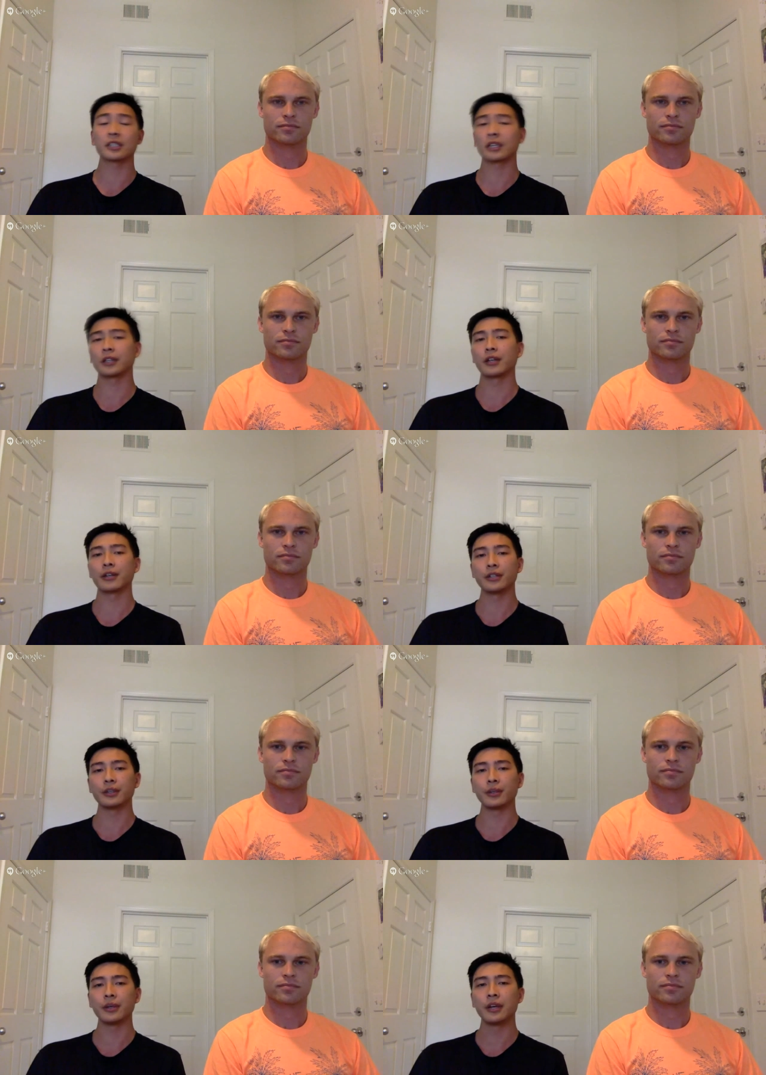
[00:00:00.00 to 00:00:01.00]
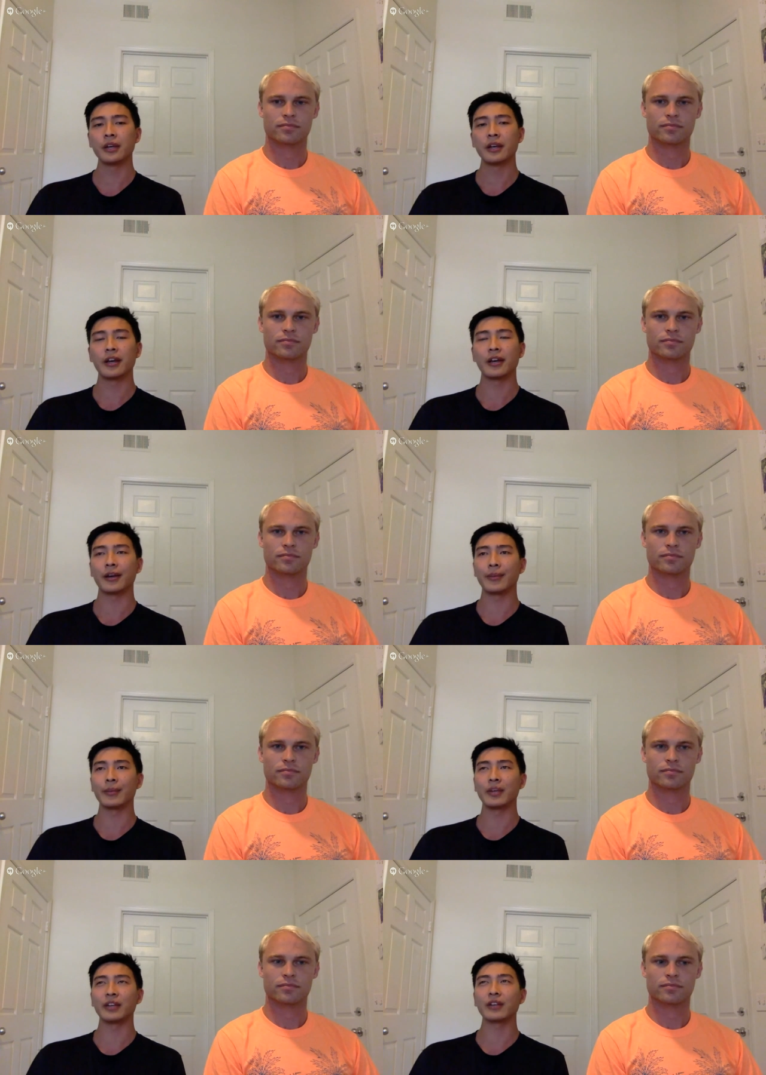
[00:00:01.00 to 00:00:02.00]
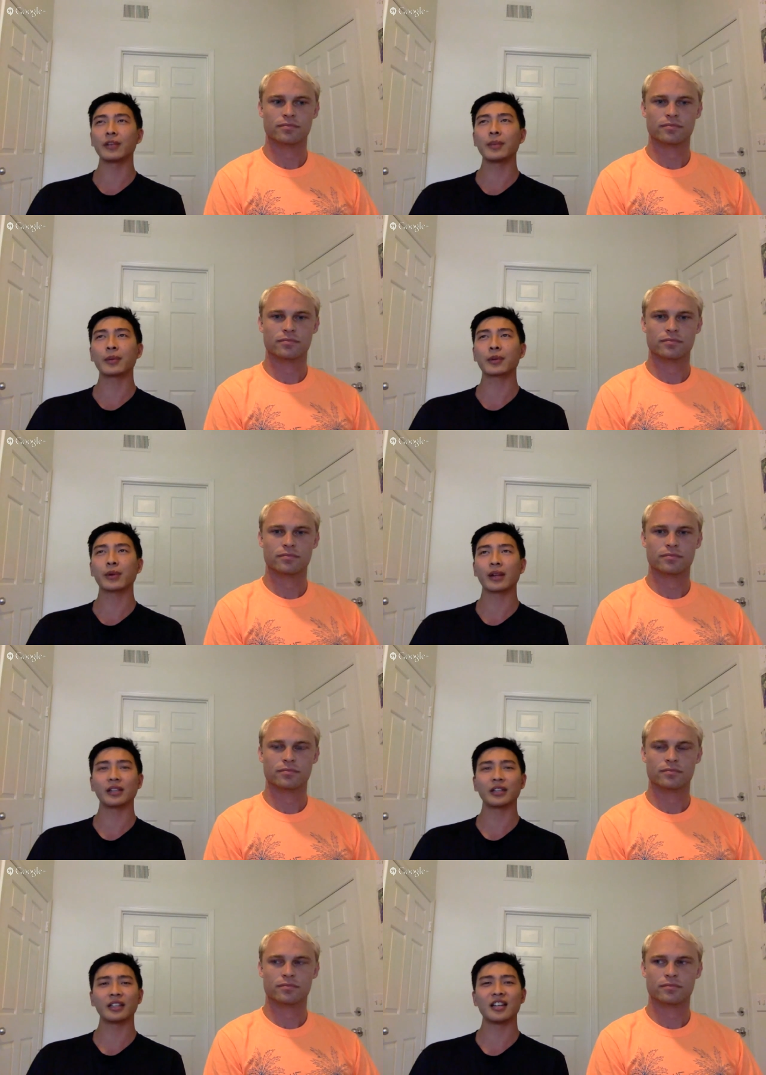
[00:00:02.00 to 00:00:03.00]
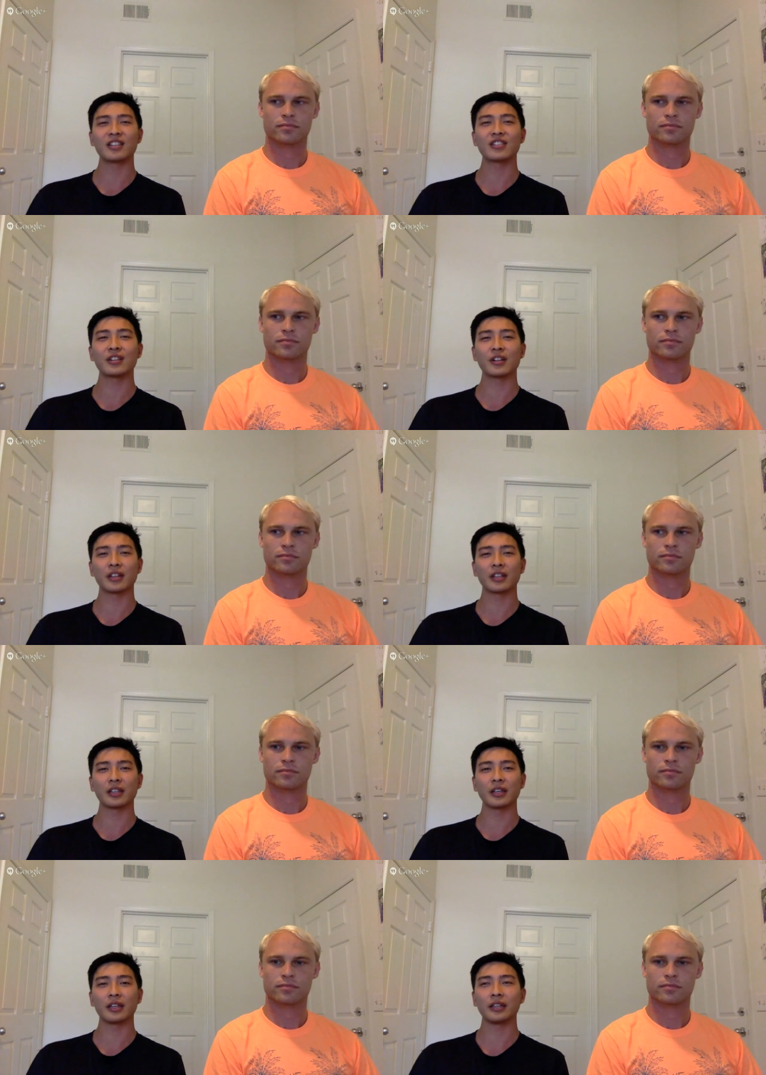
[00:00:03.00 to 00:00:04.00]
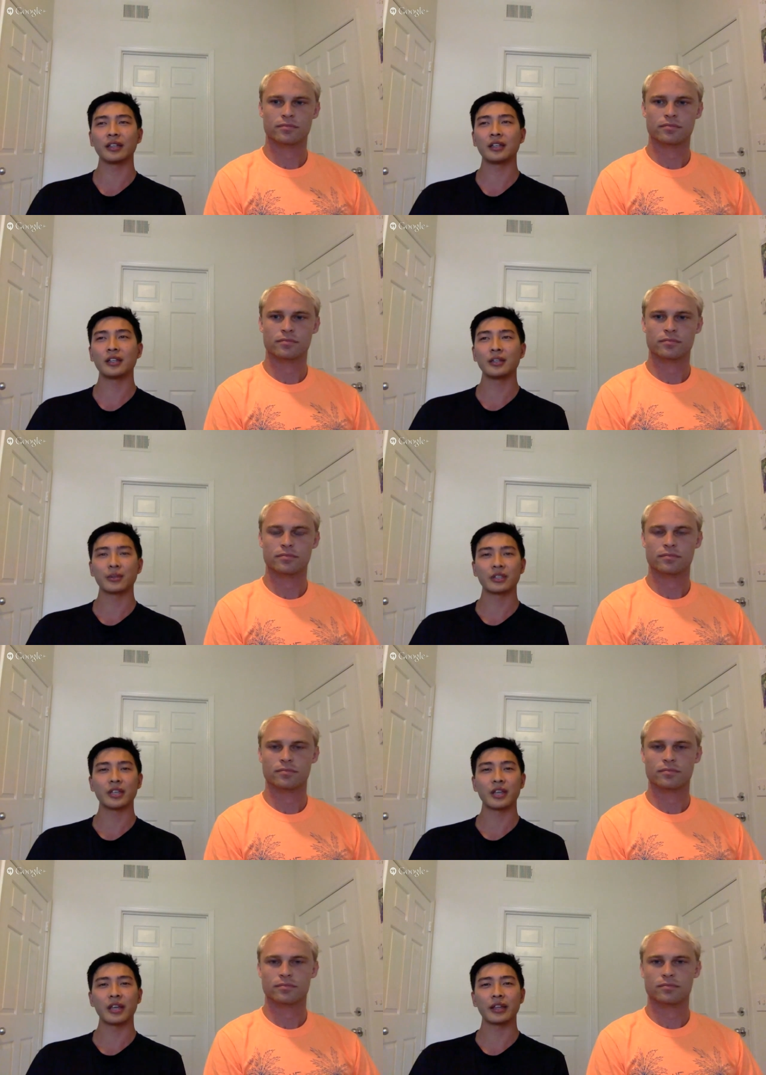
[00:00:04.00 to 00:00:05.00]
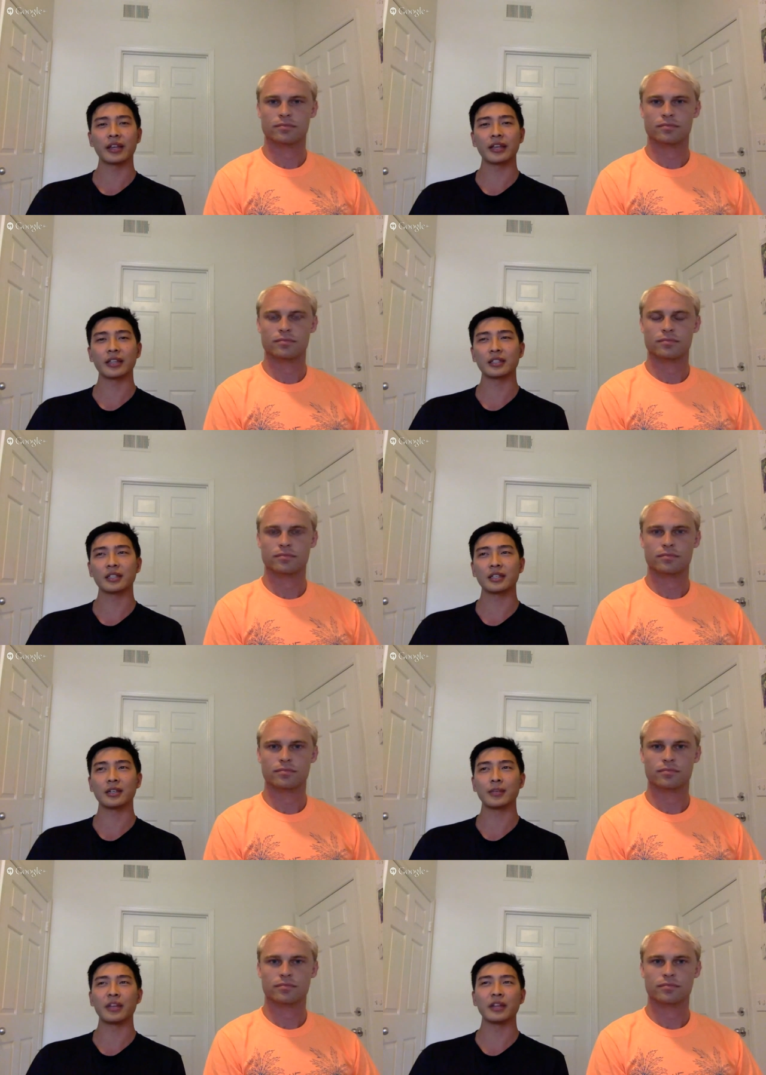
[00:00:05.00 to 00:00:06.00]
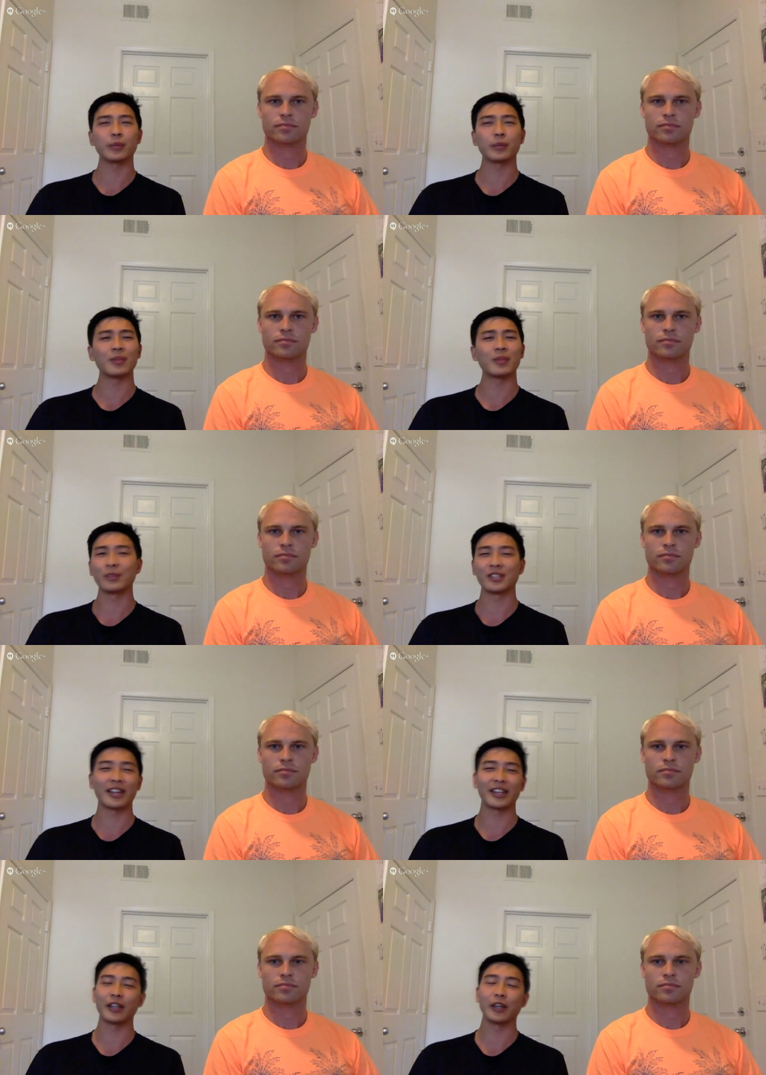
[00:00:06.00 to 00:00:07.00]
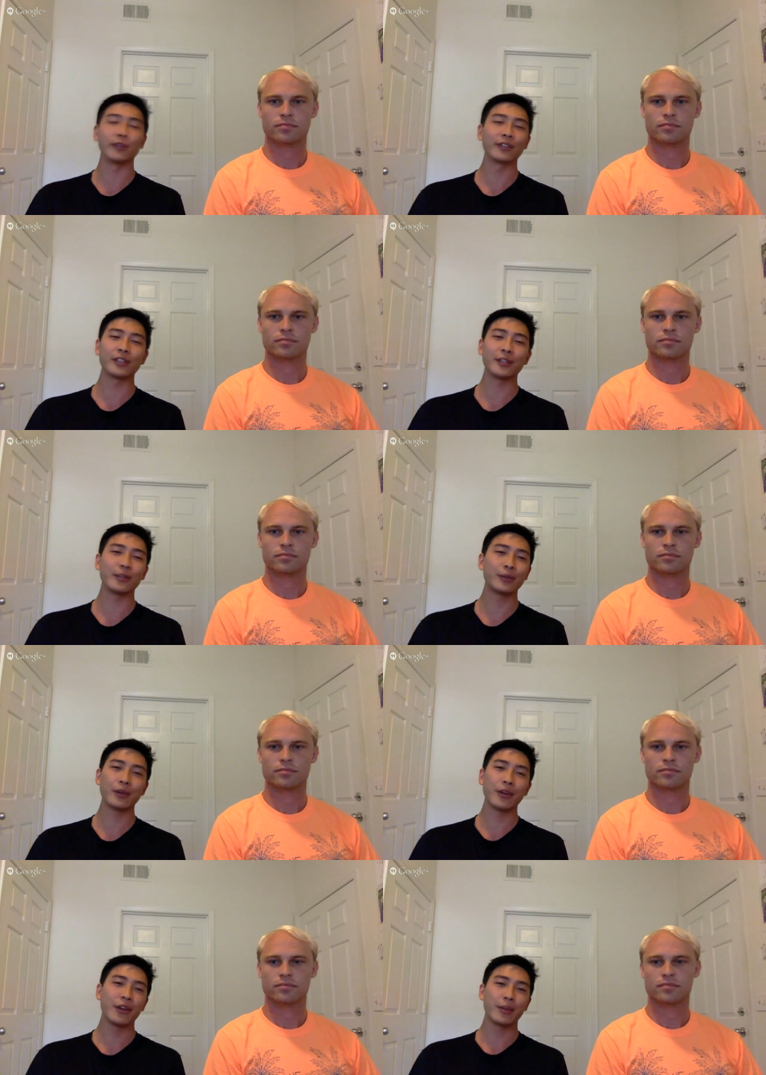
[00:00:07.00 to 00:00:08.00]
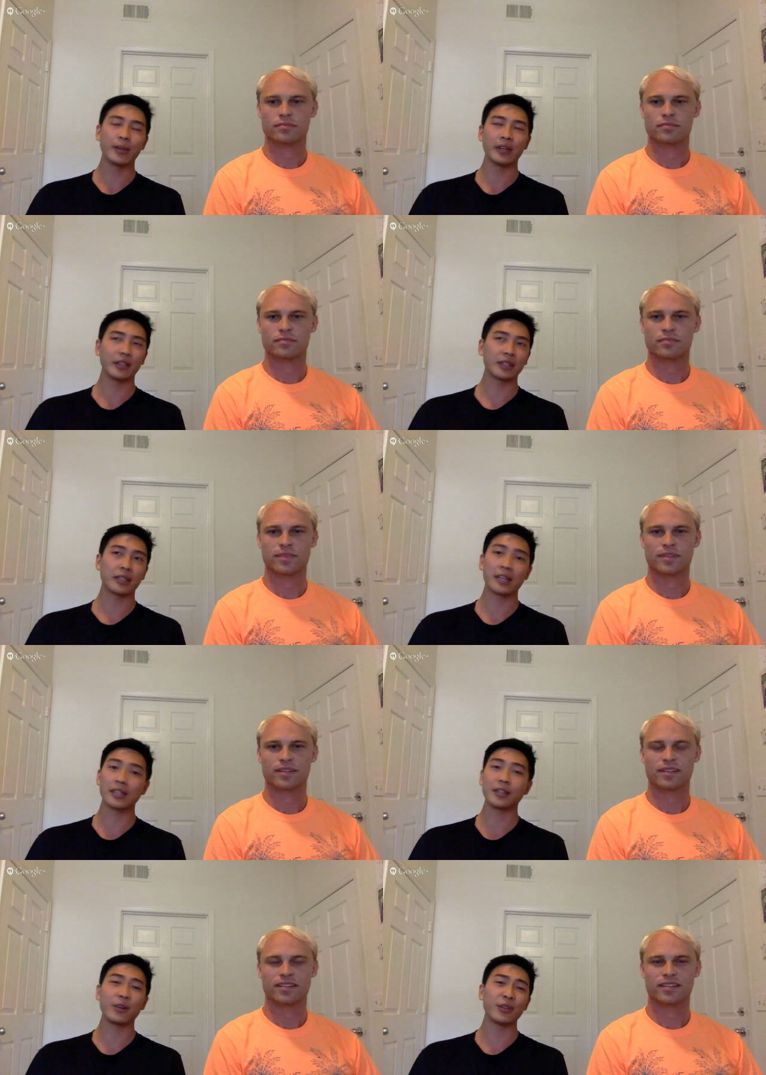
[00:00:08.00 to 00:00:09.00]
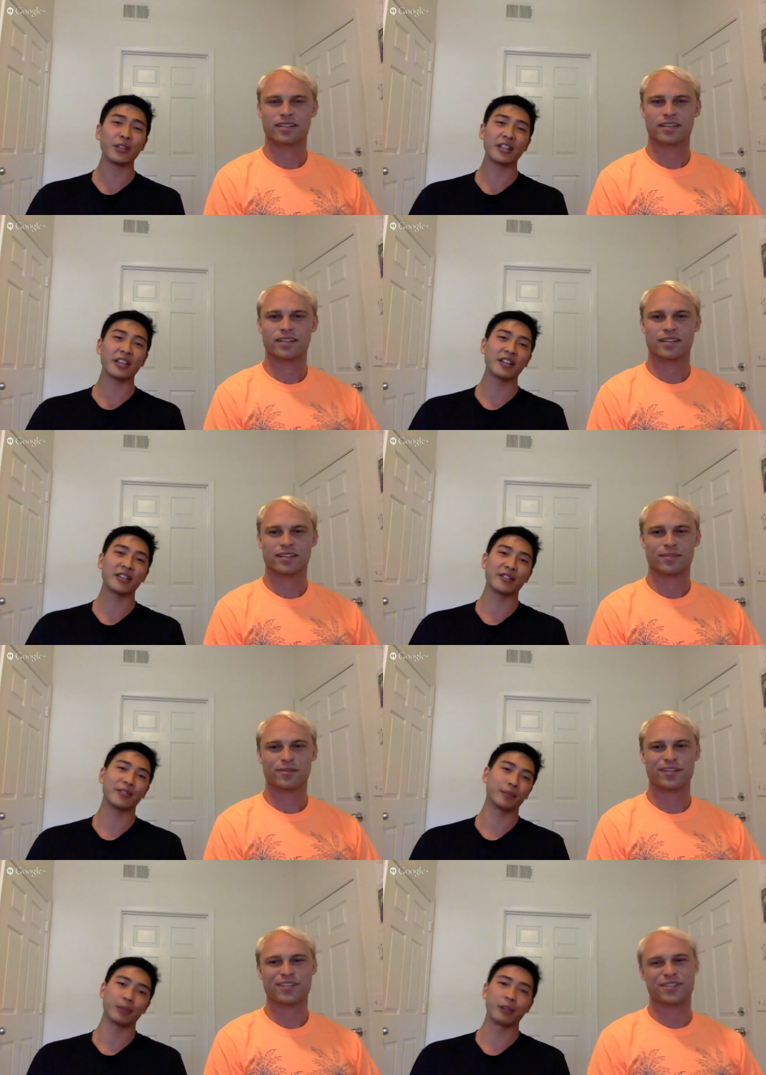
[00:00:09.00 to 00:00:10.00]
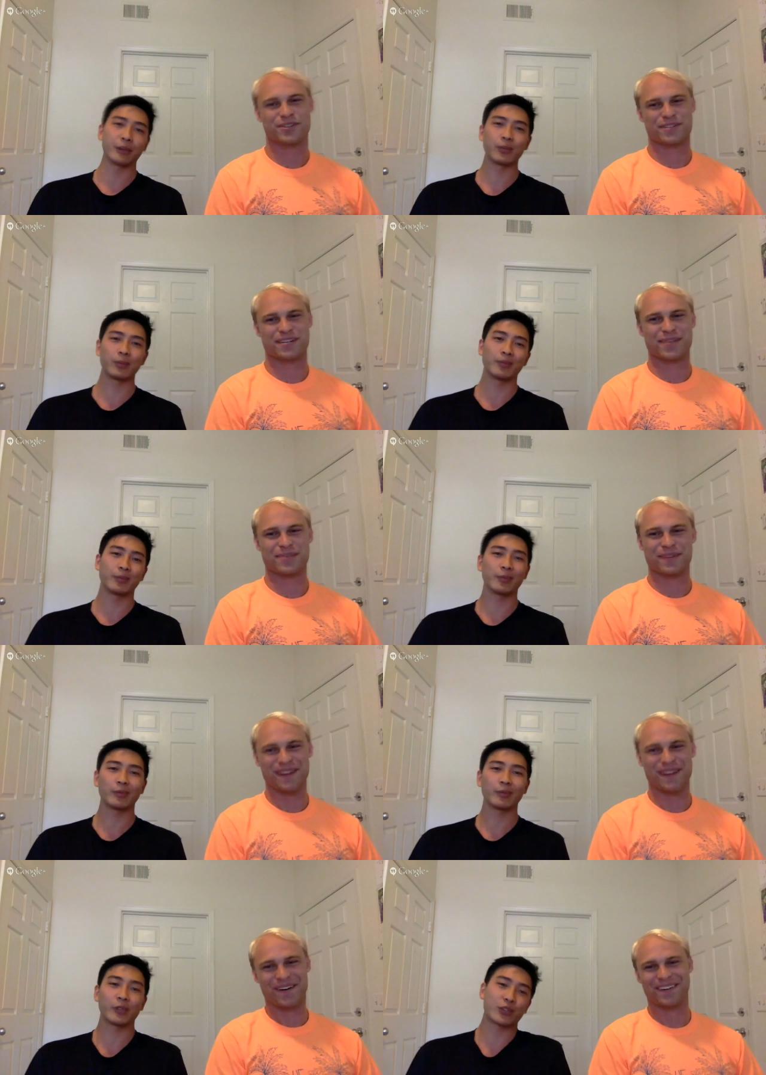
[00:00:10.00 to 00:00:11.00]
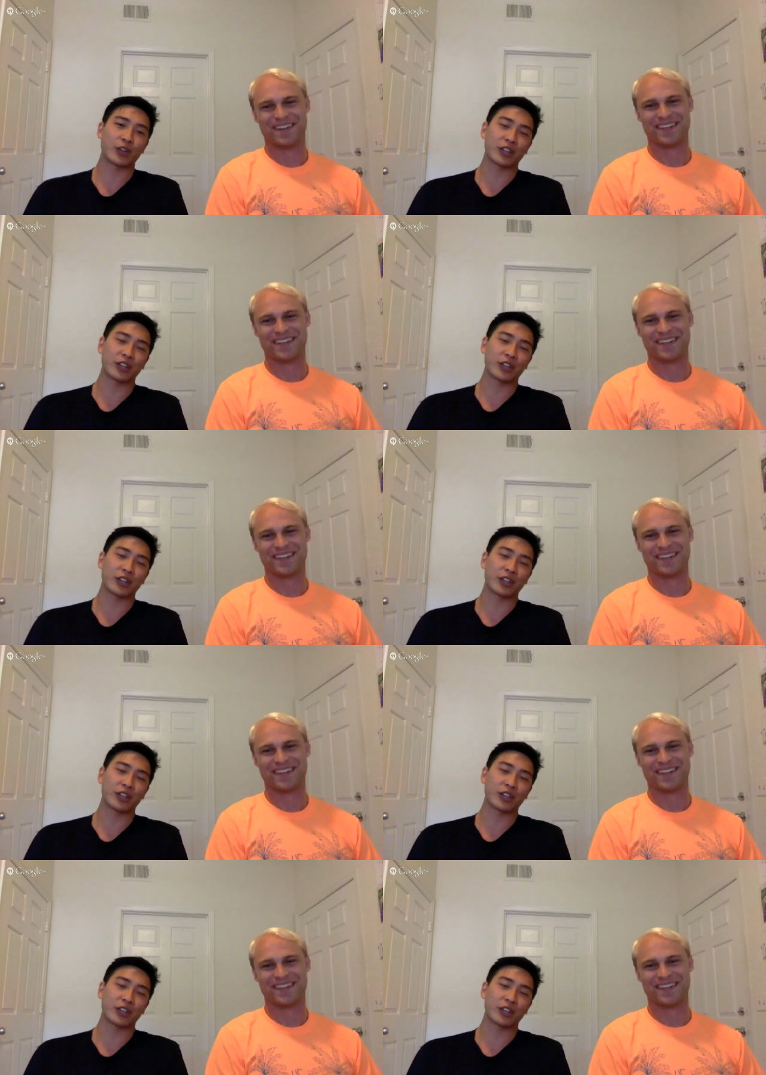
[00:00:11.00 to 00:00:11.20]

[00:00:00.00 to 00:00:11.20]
Speaker 1: students can go to. Um, but if I remember correctly, last year I think they were saying that um, they didn't want people stacking over two, but that's the only kind of that's understandable though.